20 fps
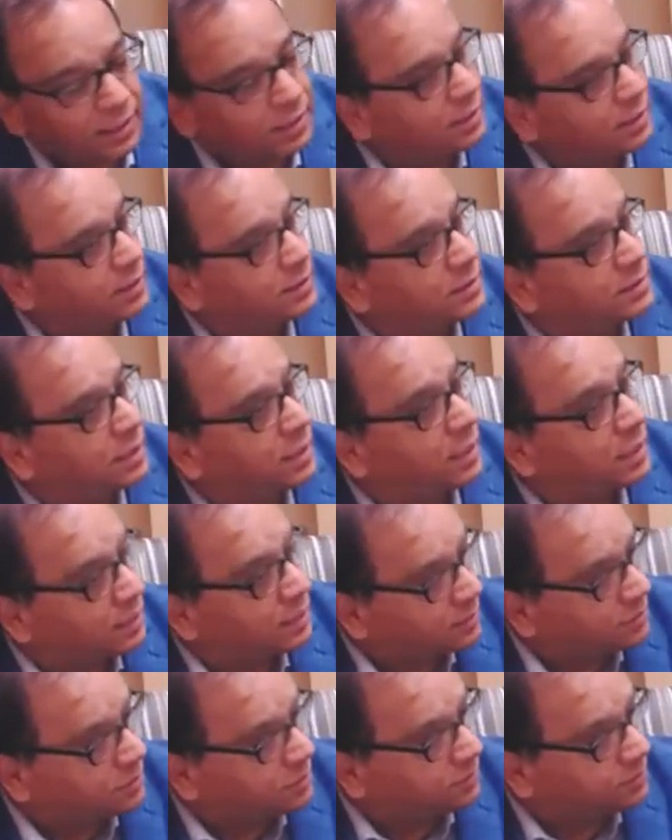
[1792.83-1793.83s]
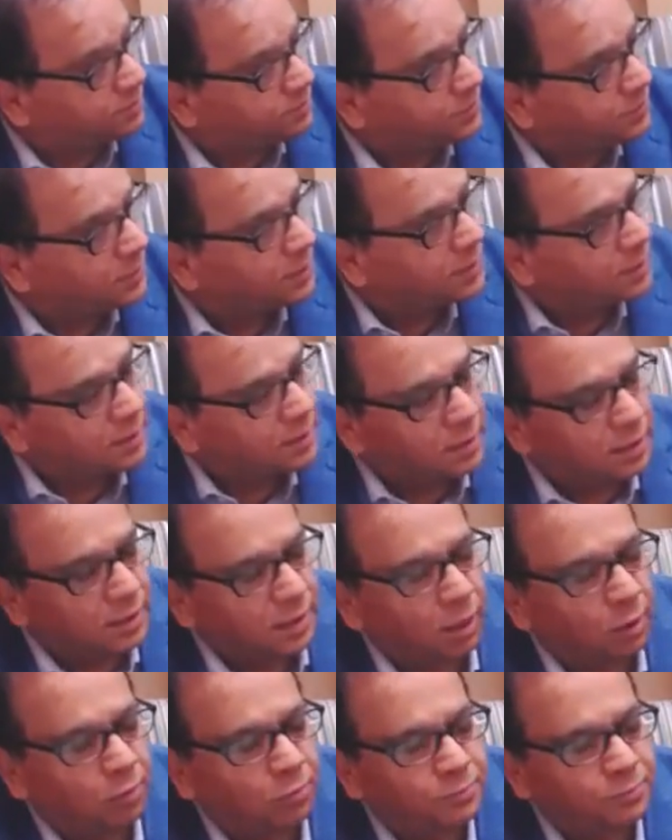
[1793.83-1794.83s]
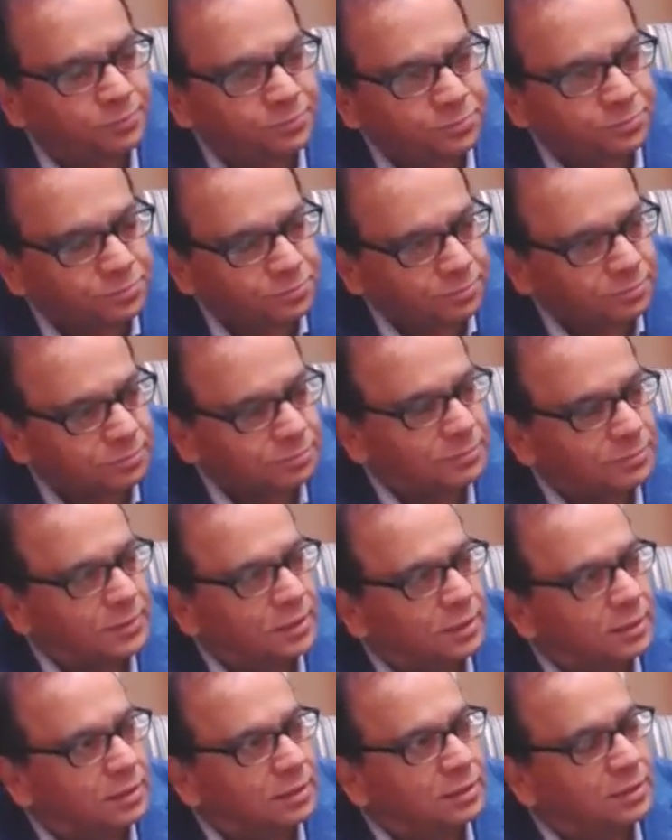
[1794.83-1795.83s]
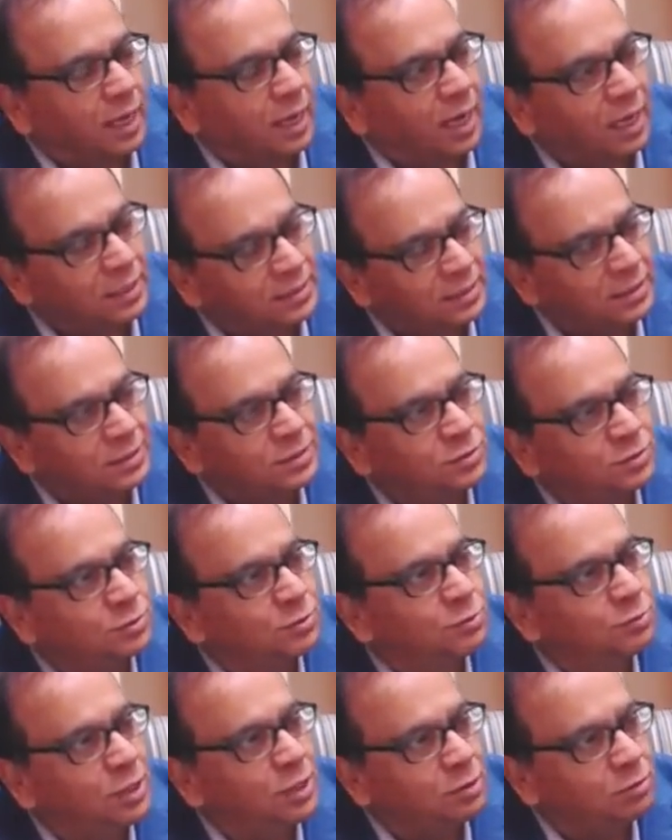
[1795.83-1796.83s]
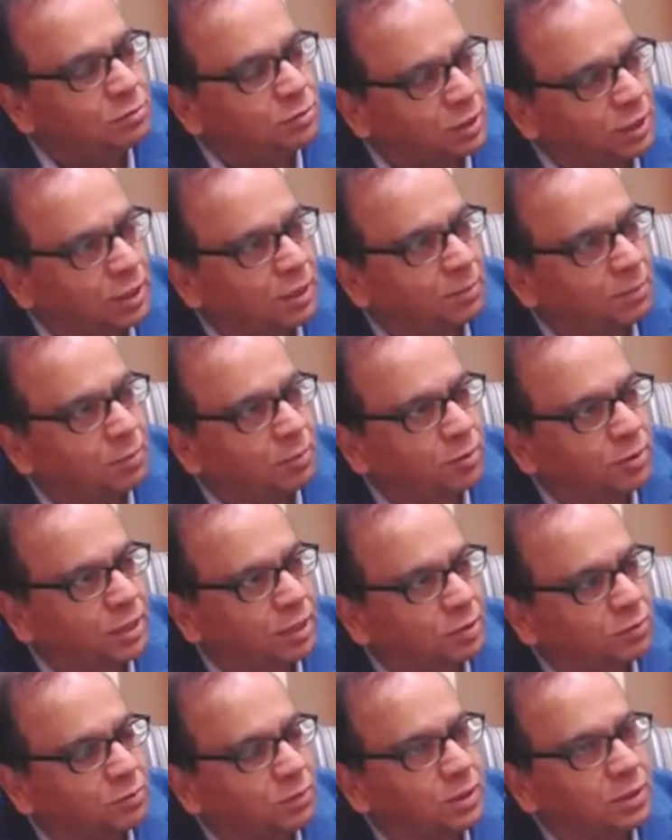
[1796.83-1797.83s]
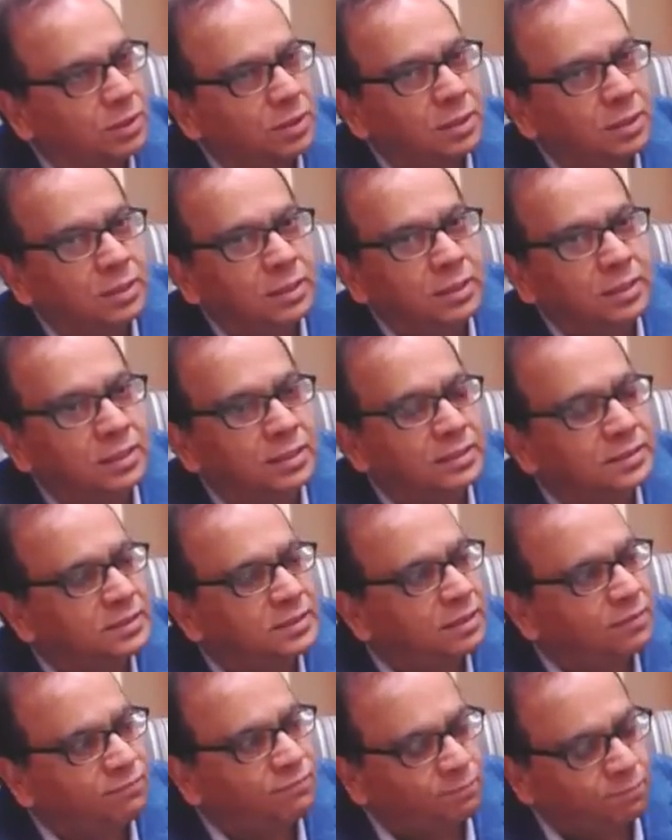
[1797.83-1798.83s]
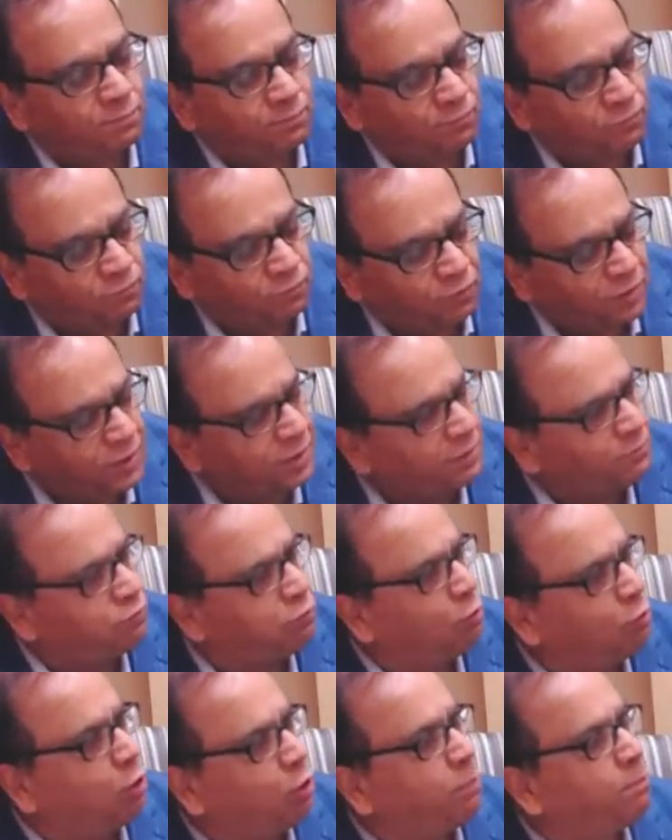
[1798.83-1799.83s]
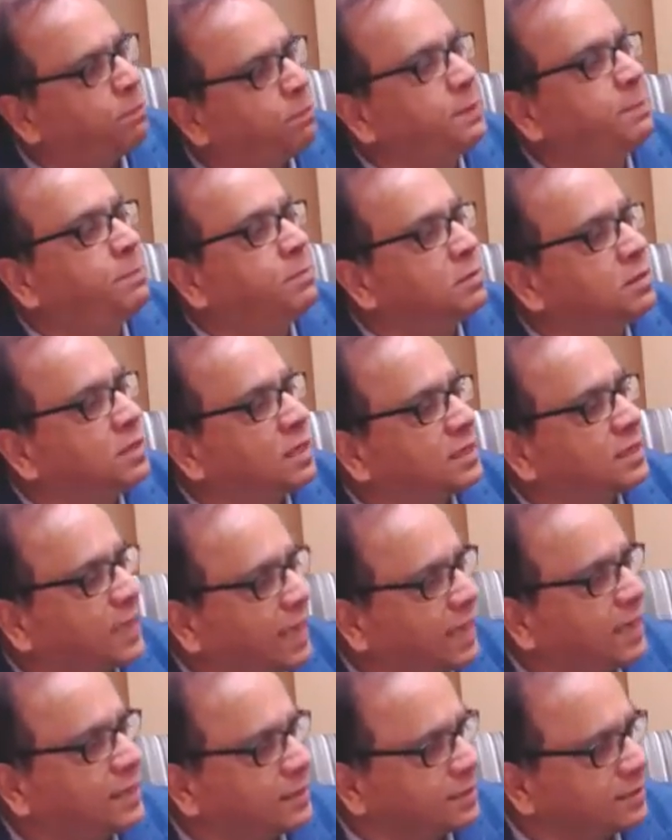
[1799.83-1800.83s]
needs energy. Now, the other issue we had to think about that one is the free flow of people, the talent,